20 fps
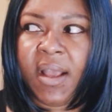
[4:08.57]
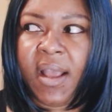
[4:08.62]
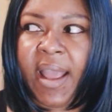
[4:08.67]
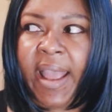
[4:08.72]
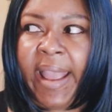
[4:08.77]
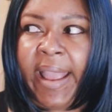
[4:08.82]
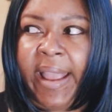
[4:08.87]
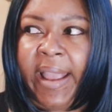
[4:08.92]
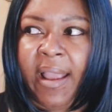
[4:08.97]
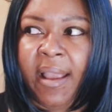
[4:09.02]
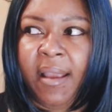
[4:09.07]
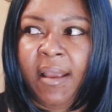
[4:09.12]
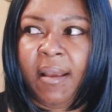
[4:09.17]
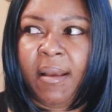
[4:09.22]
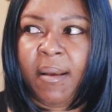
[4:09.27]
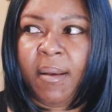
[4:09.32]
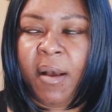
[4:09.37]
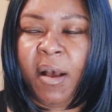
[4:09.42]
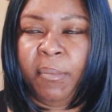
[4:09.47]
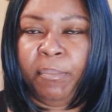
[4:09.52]
a,
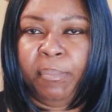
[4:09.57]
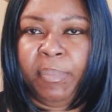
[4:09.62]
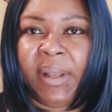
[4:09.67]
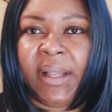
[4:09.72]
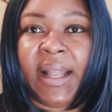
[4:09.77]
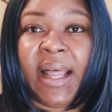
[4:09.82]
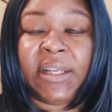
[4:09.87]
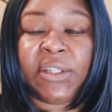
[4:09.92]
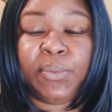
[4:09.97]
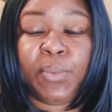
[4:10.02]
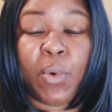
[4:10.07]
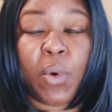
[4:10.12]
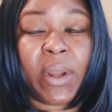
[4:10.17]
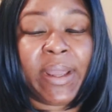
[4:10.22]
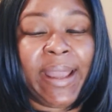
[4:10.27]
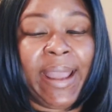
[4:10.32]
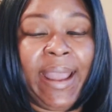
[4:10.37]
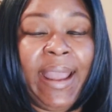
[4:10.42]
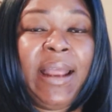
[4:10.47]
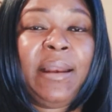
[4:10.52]
a pleasurable,
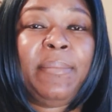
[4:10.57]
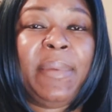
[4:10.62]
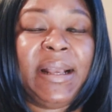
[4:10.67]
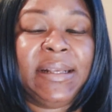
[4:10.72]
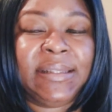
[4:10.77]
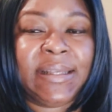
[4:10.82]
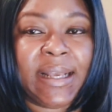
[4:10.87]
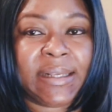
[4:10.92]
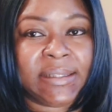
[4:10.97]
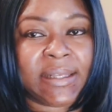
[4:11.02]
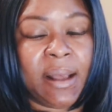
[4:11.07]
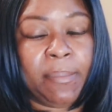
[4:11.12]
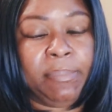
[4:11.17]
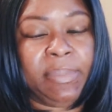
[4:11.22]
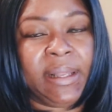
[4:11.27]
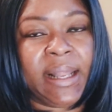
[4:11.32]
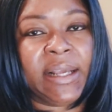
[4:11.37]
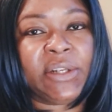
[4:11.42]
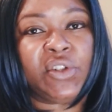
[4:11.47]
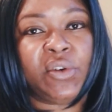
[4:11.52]
can make sex a
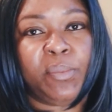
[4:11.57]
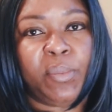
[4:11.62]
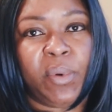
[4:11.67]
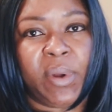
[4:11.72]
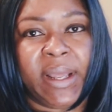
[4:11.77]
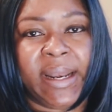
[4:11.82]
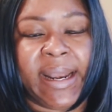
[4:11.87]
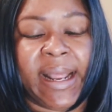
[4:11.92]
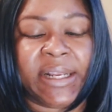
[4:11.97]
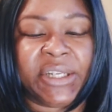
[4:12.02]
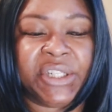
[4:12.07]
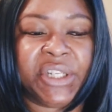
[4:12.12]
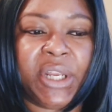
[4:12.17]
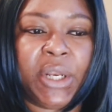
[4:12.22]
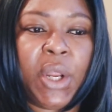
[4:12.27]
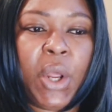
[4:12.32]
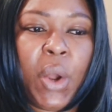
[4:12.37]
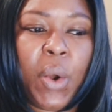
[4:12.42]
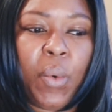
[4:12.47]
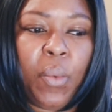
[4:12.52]
pleasurable connection
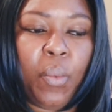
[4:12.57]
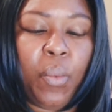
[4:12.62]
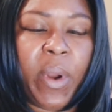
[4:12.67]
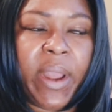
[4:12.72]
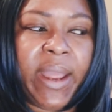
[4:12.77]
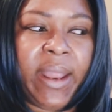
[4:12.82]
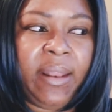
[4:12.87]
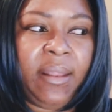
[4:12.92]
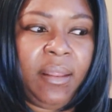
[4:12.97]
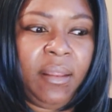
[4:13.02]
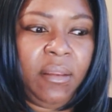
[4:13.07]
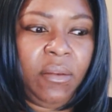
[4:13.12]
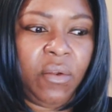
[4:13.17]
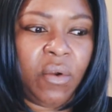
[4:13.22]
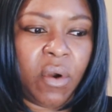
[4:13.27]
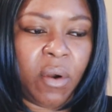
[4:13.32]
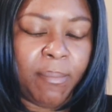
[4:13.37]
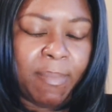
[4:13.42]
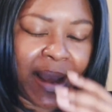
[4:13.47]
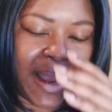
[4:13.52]
when
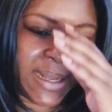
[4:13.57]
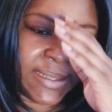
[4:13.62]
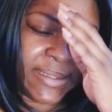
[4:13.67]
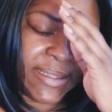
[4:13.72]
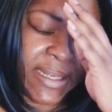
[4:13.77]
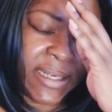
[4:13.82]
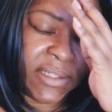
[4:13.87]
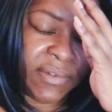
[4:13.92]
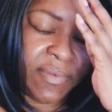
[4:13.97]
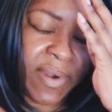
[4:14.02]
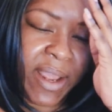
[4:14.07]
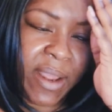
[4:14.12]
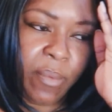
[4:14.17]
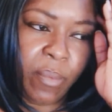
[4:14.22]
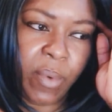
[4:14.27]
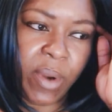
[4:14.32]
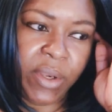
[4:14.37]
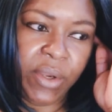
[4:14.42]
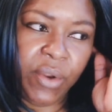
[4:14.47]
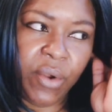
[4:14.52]
your mindset is right,
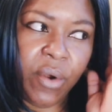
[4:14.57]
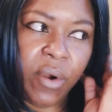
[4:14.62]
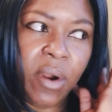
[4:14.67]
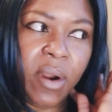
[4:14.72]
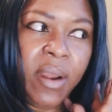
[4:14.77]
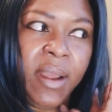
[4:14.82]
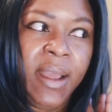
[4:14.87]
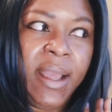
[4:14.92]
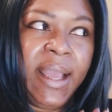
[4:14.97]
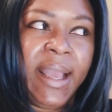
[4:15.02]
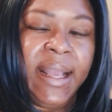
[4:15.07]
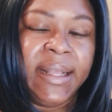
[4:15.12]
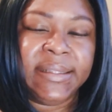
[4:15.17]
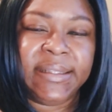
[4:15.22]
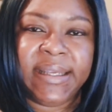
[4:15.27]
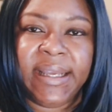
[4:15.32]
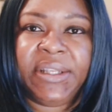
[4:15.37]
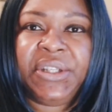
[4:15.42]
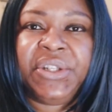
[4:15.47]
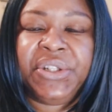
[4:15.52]
when your
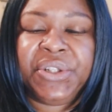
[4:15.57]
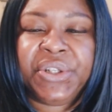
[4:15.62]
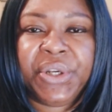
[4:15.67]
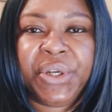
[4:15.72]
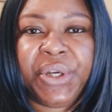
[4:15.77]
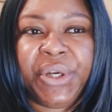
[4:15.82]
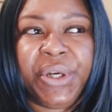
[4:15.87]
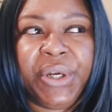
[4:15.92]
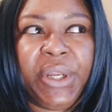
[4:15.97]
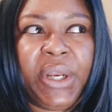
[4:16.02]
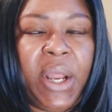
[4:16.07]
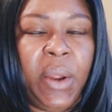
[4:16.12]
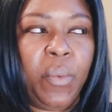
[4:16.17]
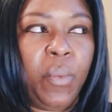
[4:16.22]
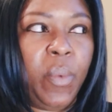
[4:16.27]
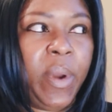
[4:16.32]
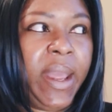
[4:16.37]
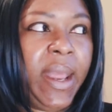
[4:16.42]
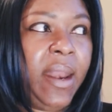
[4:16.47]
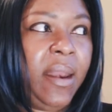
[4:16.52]
intentions are good,
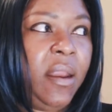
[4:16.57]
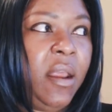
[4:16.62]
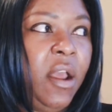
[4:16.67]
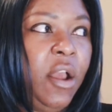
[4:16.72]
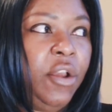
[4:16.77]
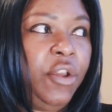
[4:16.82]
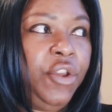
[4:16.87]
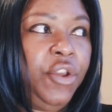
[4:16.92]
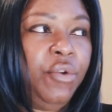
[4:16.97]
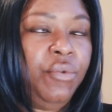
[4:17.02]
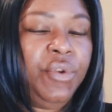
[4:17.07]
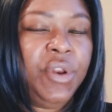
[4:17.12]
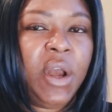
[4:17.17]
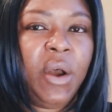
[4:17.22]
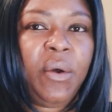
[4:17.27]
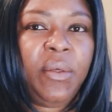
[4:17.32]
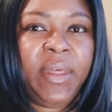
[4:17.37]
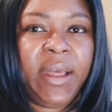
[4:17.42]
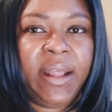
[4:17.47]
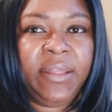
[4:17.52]
and when you
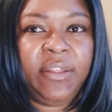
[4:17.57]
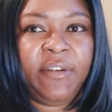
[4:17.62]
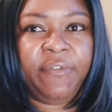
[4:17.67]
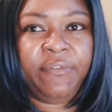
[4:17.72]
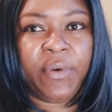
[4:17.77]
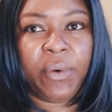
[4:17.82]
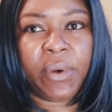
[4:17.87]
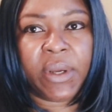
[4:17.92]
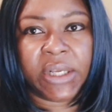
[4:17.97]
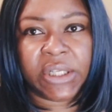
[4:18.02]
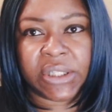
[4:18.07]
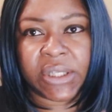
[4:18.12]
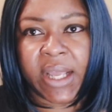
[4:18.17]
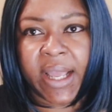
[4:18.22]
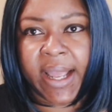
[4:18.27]
know that the focus